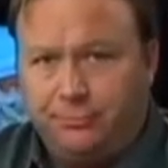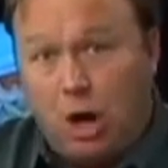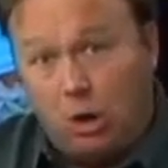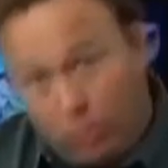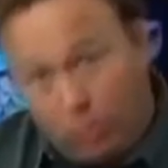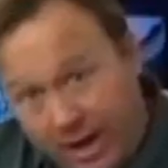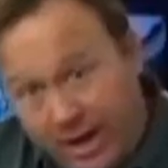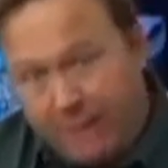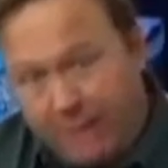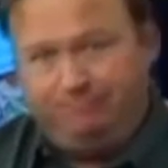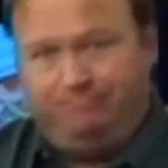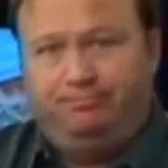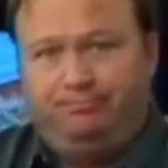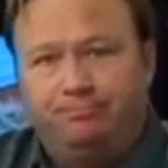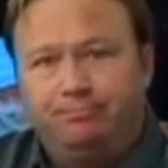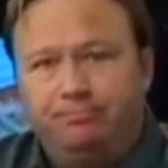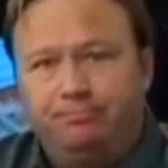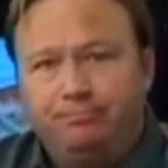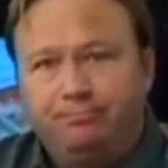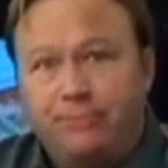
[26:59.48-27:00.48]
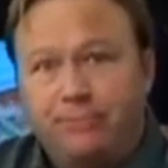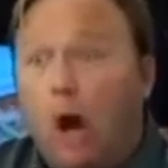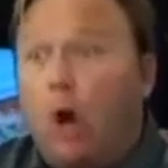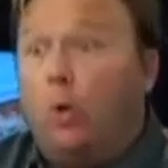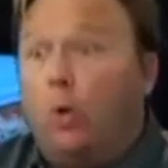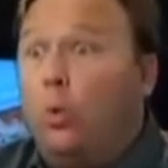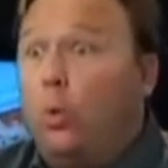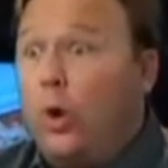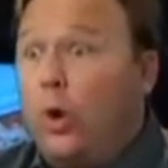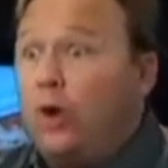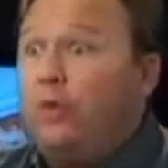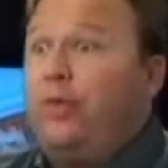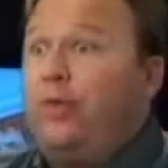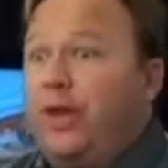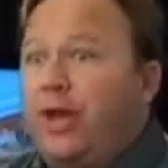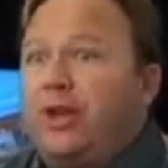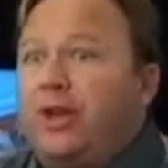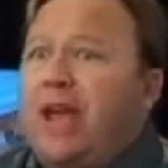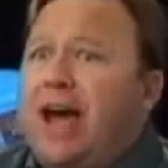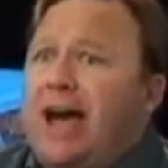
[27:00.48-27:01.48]
Go read it. Oh, we're
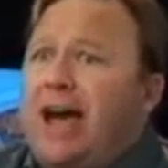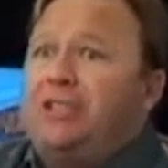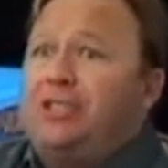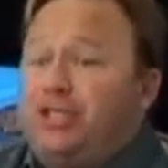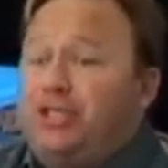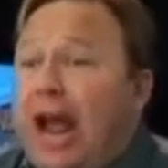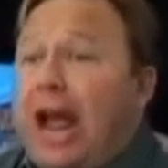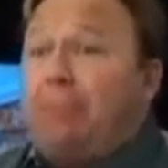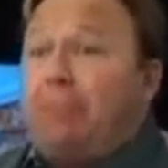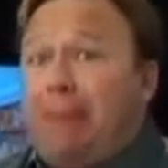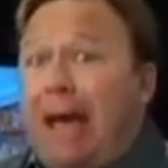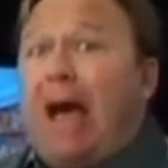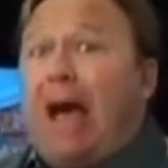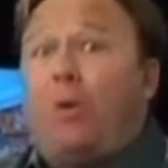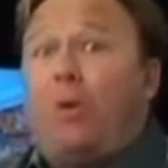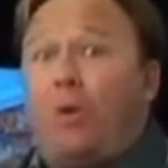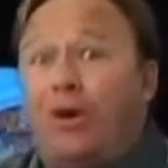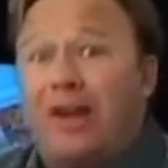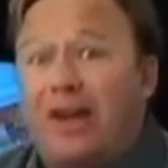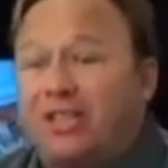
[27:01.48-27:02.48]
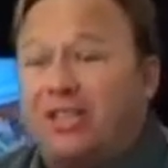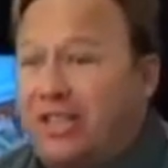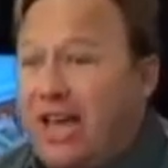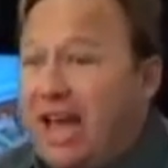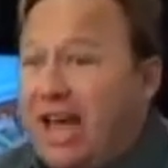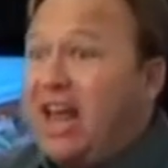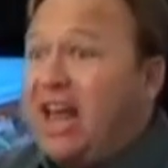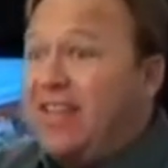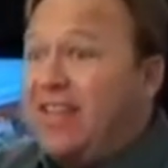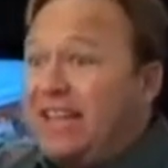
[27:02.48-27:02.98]
the good guys. Jack Bauer does that.